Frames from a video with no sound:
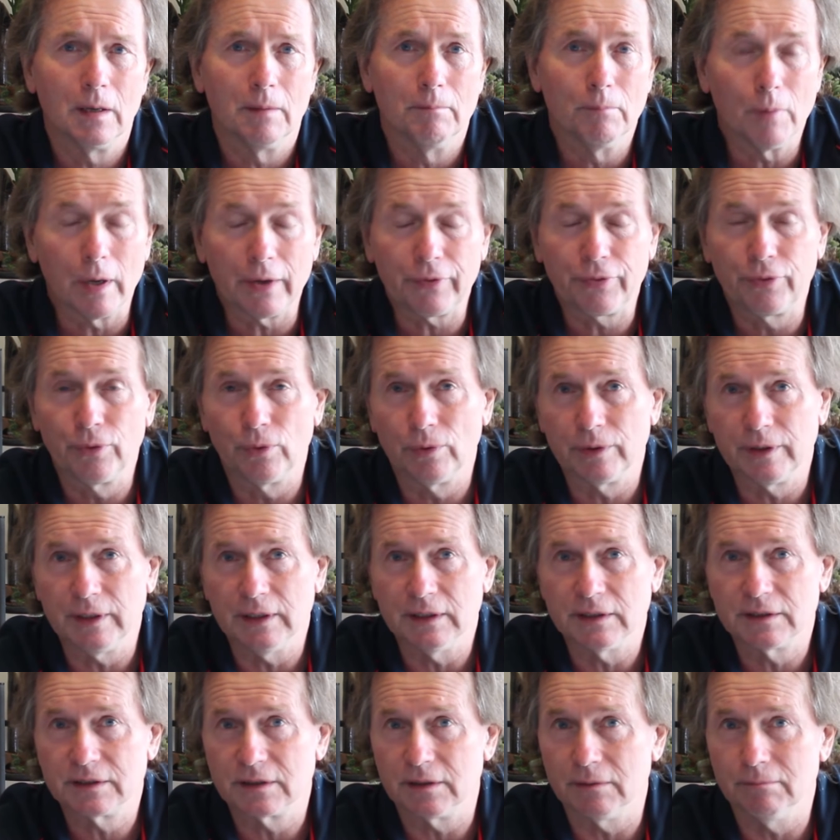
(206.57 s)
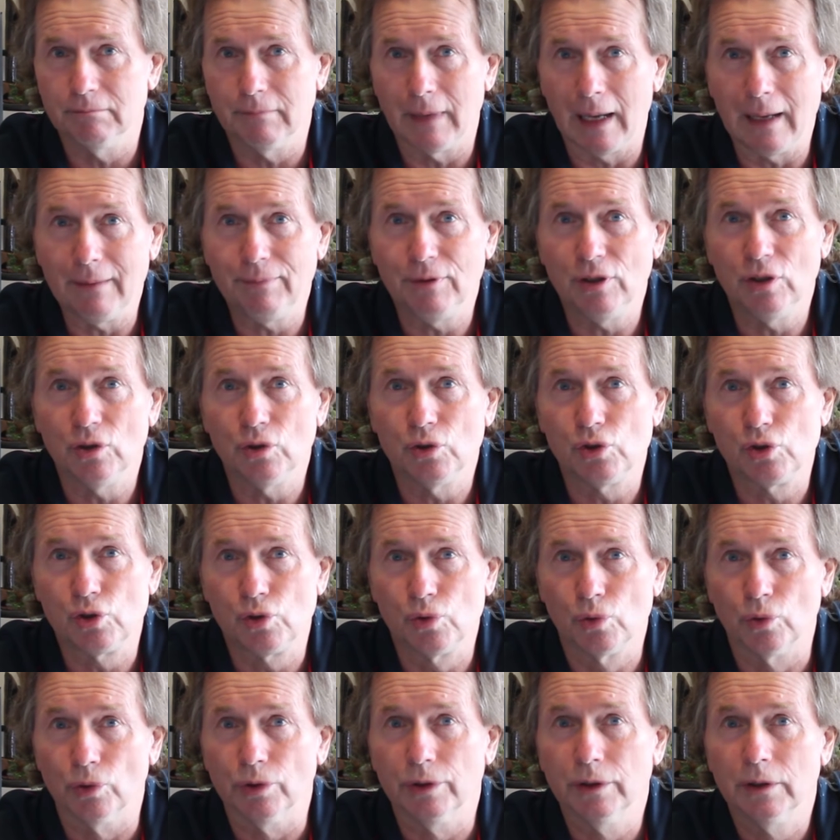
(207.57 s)
My thought is that maybe you
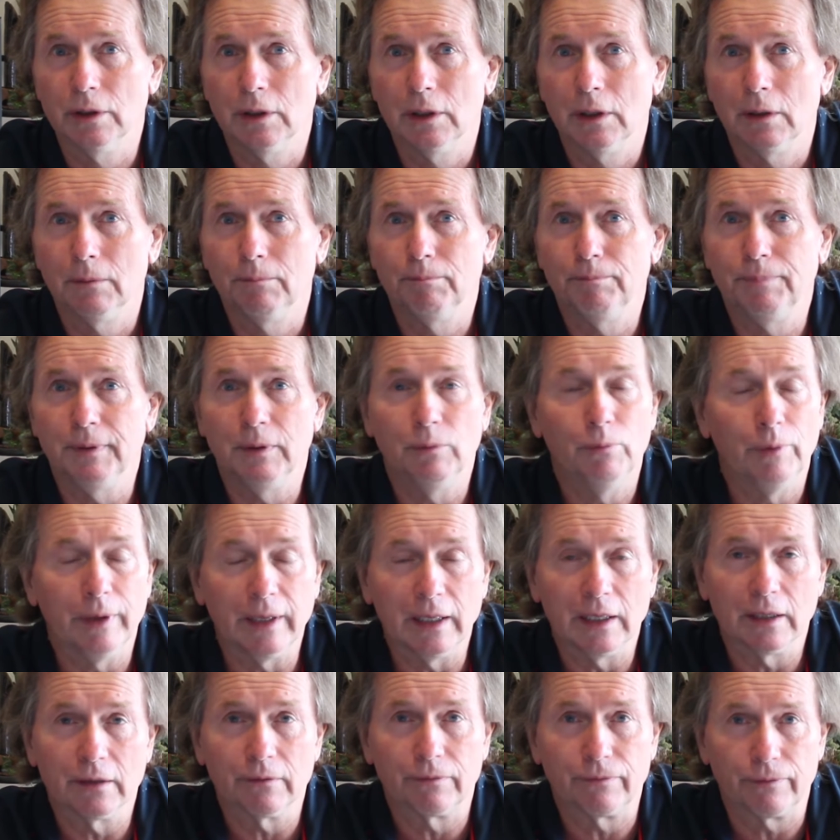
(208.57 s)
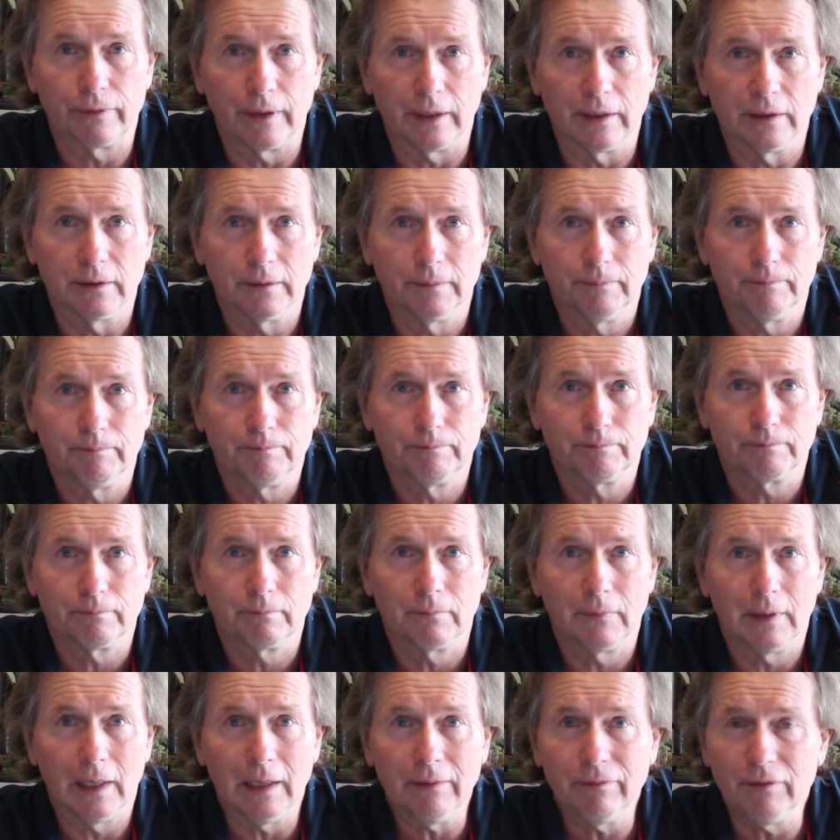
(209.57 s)
should be ringing a friend.
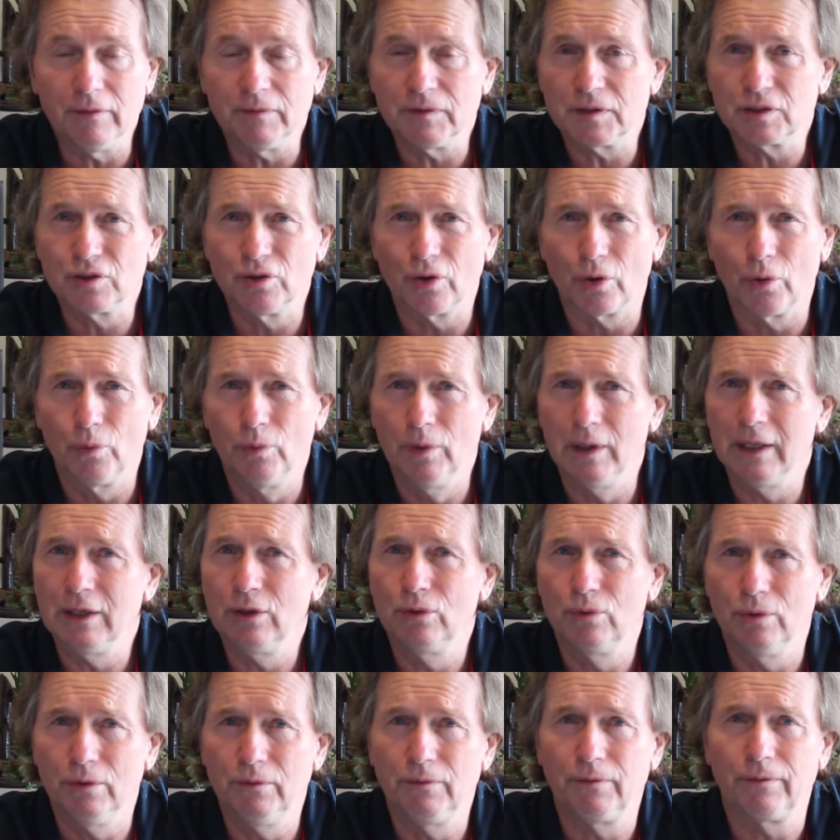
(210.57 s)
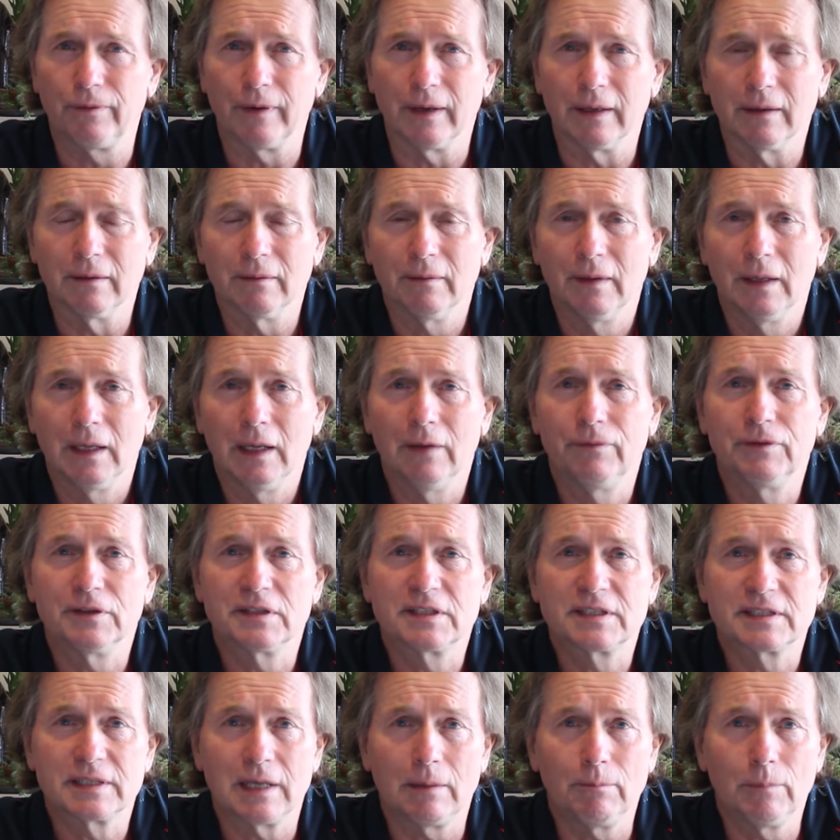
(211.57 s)
Even if it's not a really good friend, if
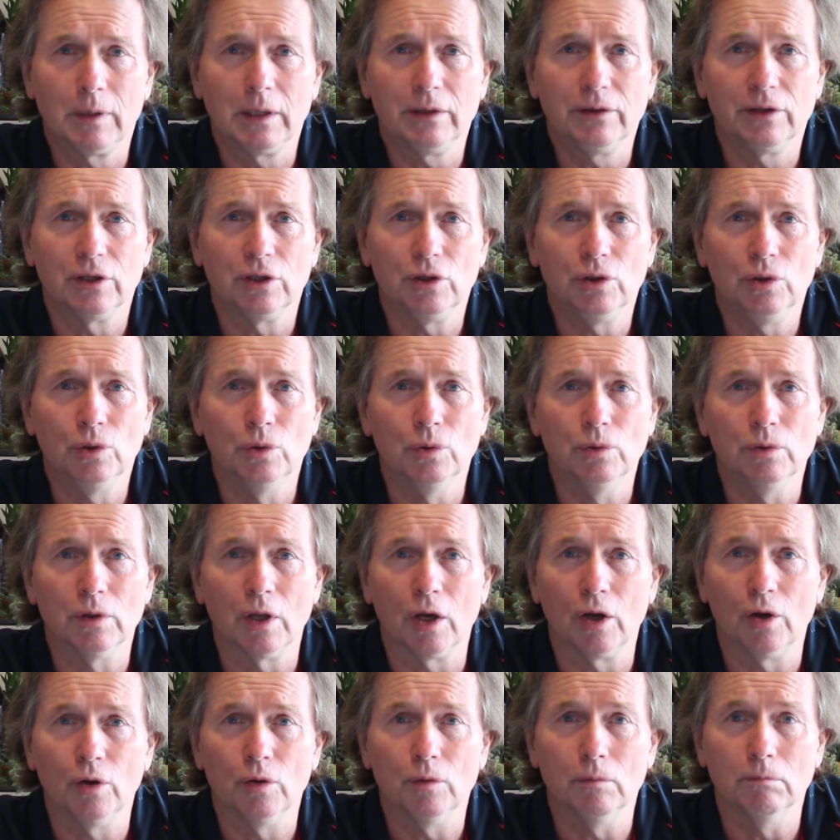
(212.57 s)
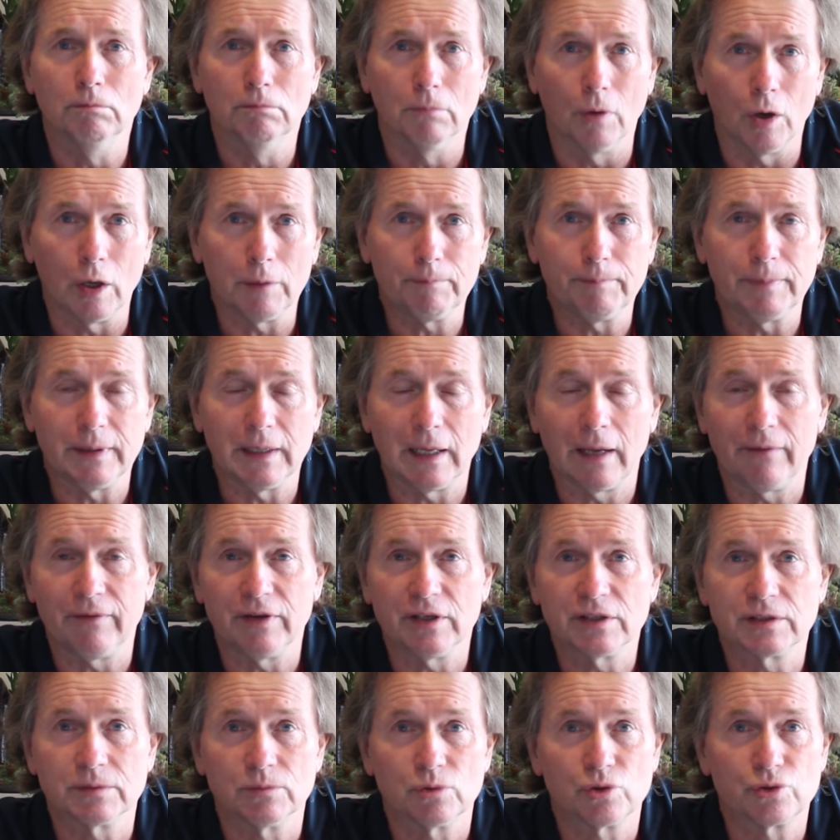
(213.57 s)
it's someone that you know might be
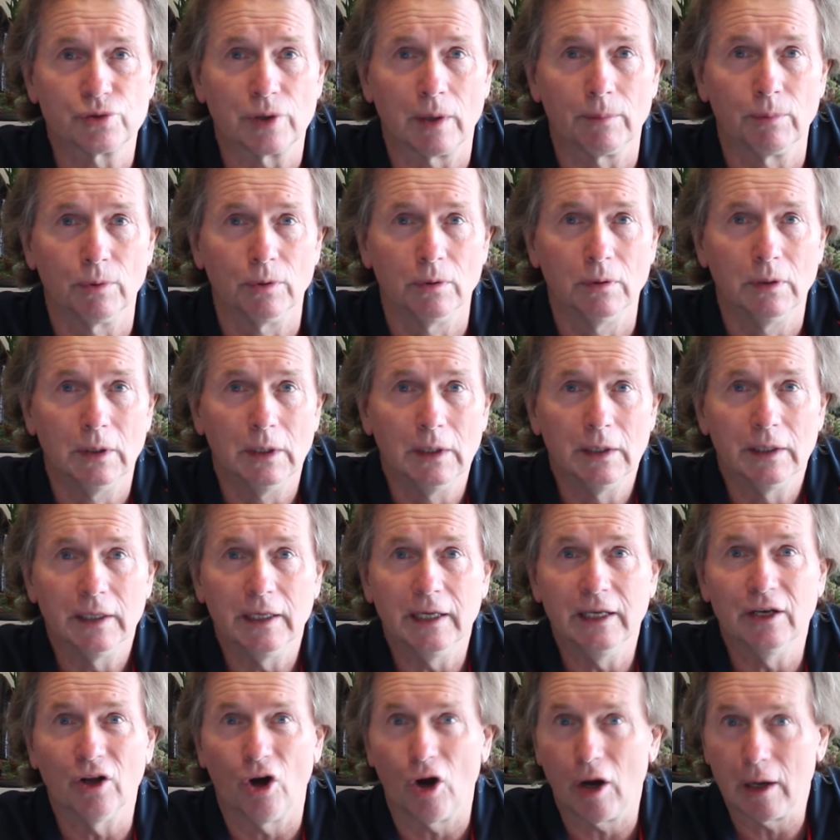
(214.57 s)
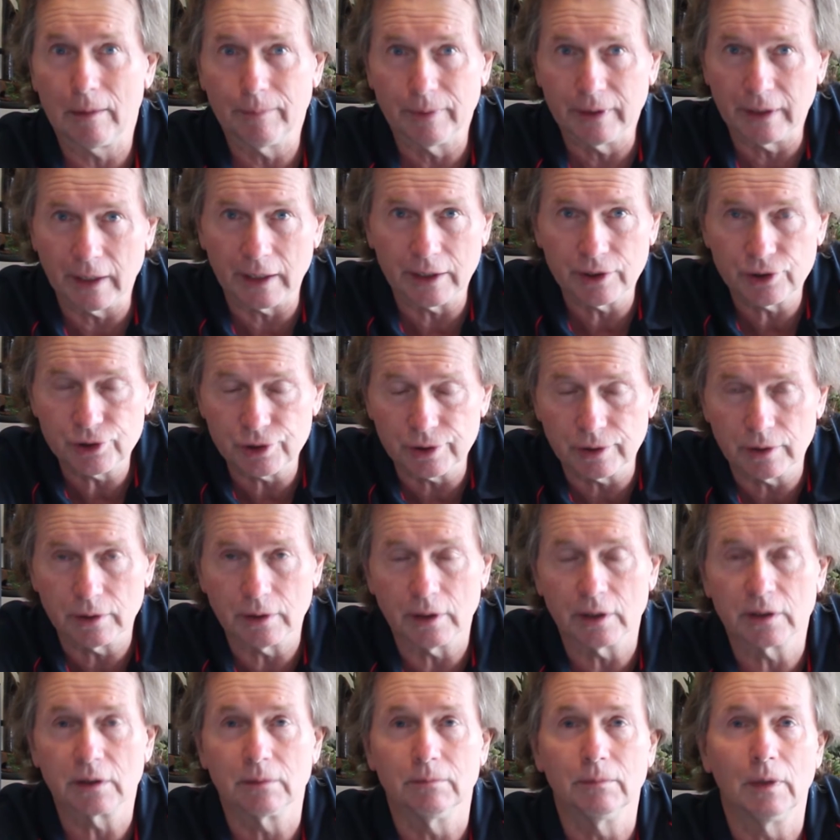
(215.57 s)
having some trouble in
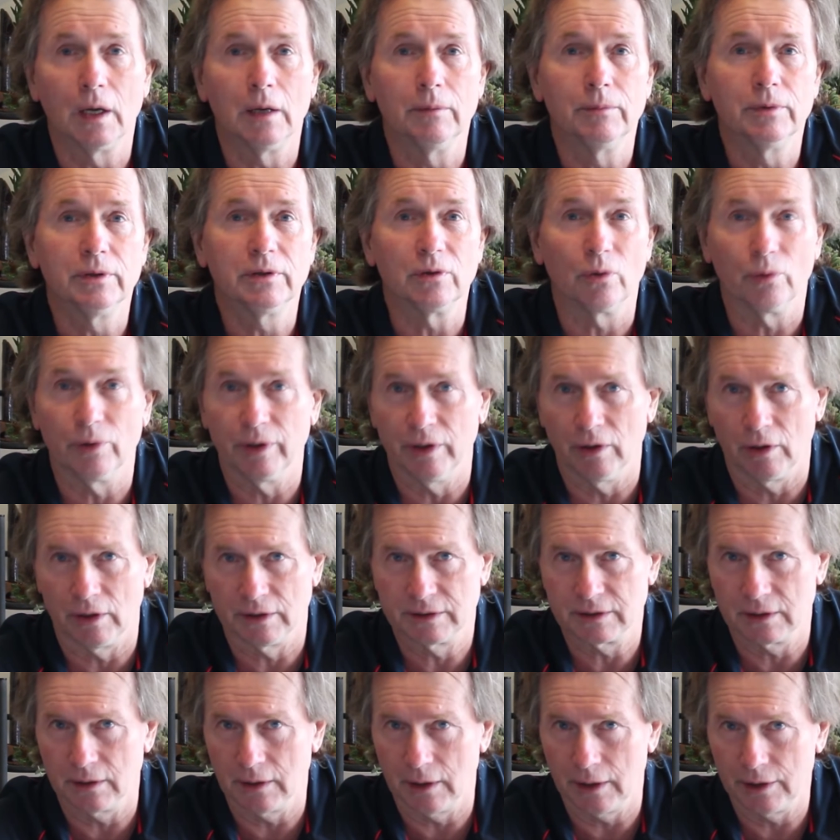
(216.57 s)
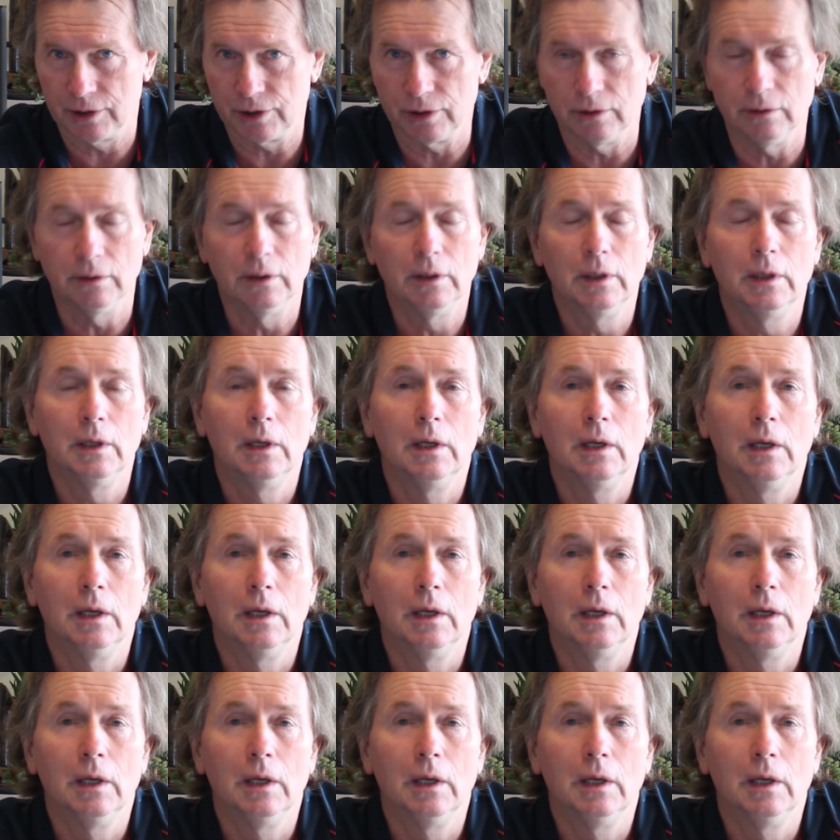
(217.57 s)
hibernation at the moment or in isolation,